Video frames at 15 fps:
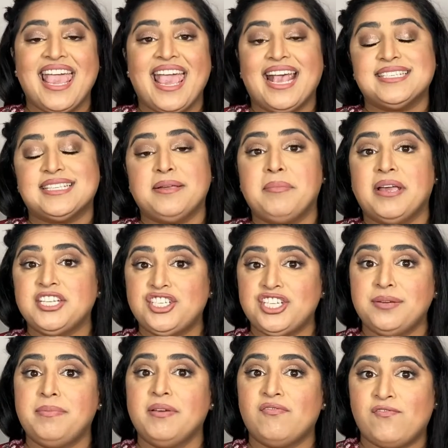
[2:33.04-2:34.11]
As I
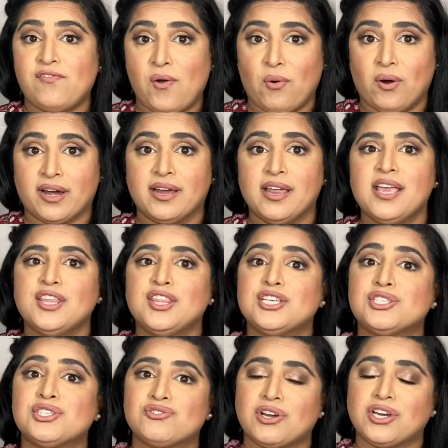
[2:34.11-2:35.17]
mentioned before, the
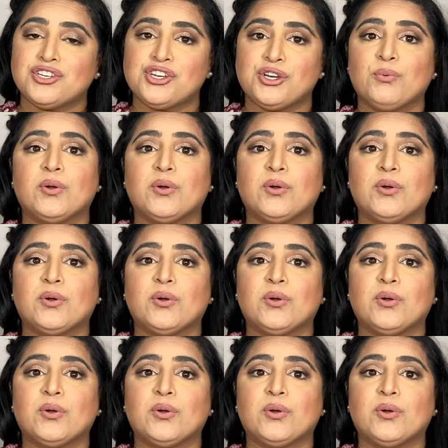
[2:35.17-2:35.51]
structure